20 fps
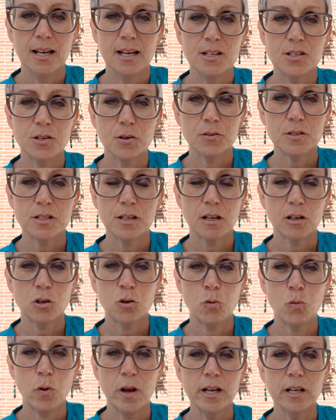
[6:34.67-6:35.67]
So it's a
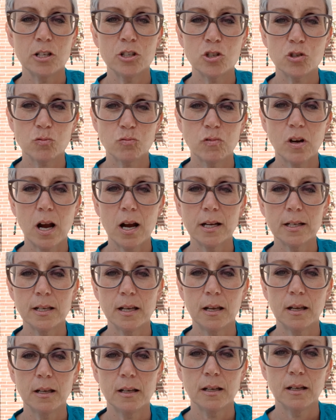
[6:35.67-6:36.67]
quick
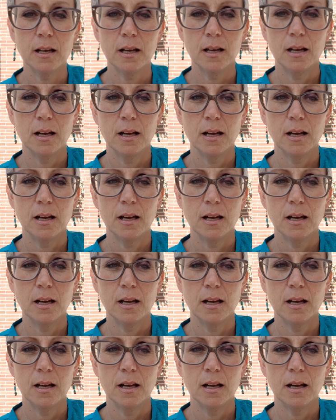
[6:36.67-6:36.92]
drying,